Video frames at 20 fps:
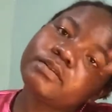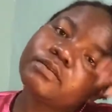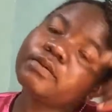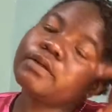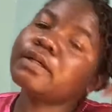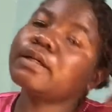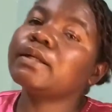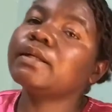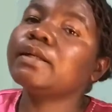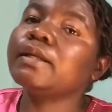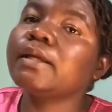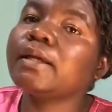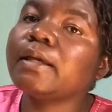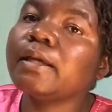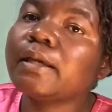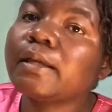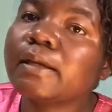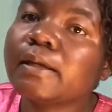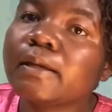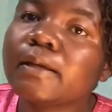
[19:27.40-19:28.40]
quickly
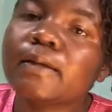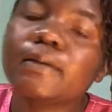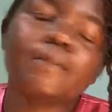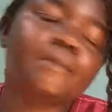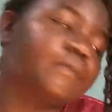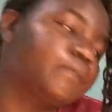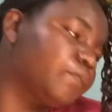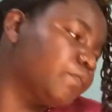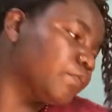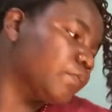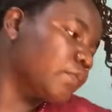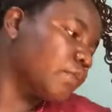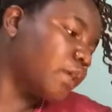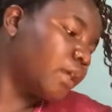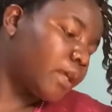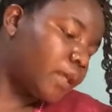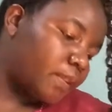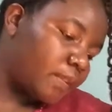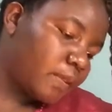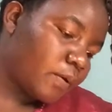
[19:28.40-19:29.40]
and
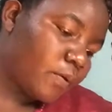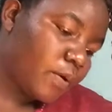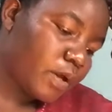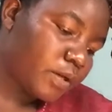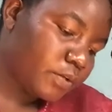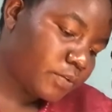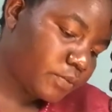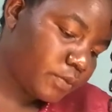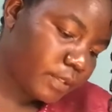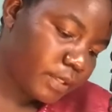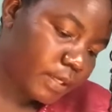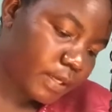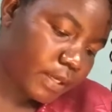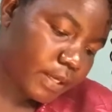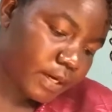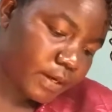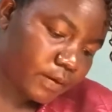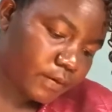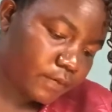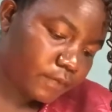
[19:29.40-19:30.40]
they want to get
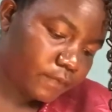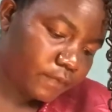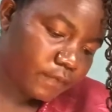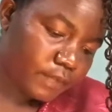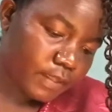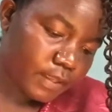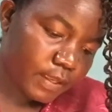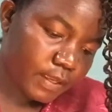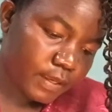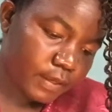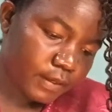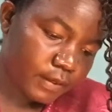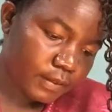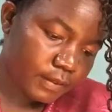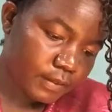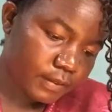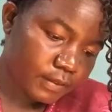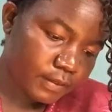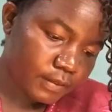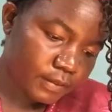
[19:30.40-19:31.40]
out of there.
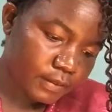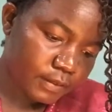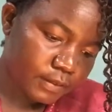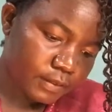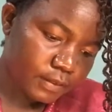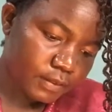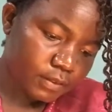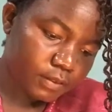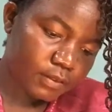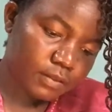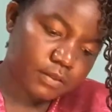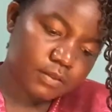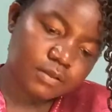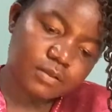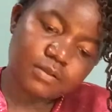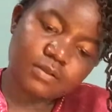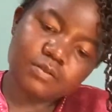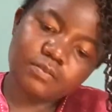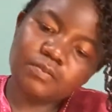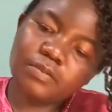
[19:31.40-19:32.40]

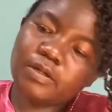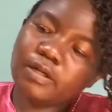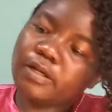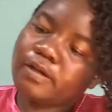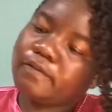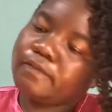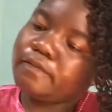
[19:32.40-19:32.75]
You become